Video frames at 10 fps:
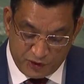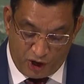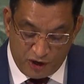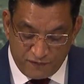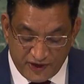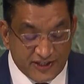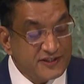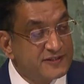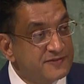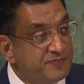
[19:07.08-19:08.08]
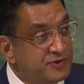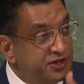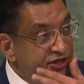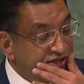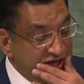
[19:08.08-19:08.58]
Conflicts,
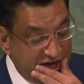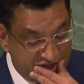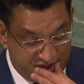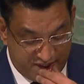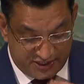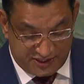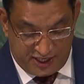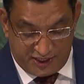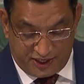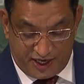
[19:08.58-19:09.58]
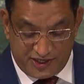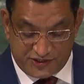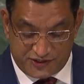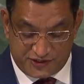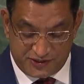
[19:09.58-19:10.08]
disasters, and
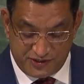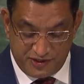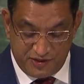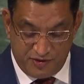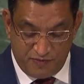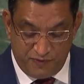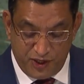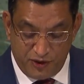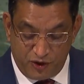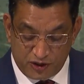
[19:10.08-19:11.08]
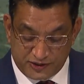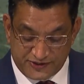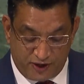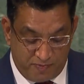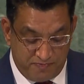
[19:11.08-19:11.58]
crises will
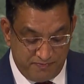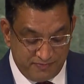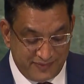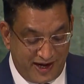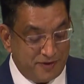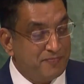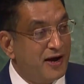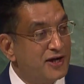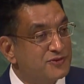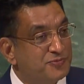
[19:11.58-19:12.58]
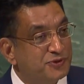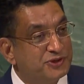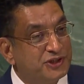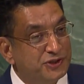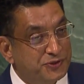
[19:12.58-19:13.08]
not stop at
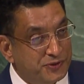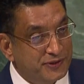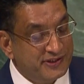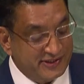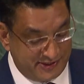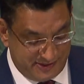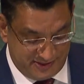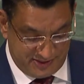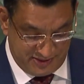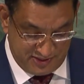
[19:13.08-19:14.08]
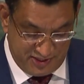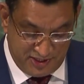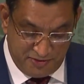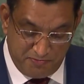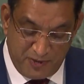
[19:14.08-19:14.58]
passport control.
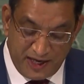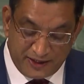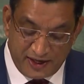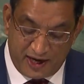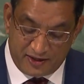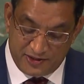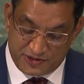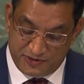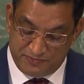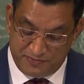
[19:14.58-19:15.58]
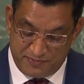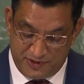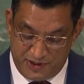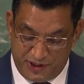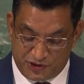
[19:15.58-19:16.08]
Multilateralism
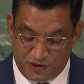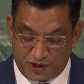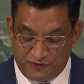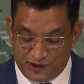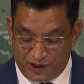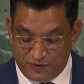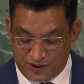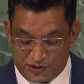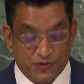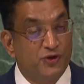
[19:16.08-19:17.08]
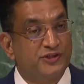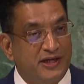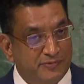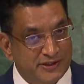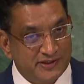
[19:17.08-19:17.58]
is not without its
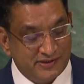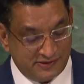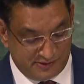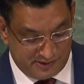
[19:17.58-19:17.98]
shortcomings,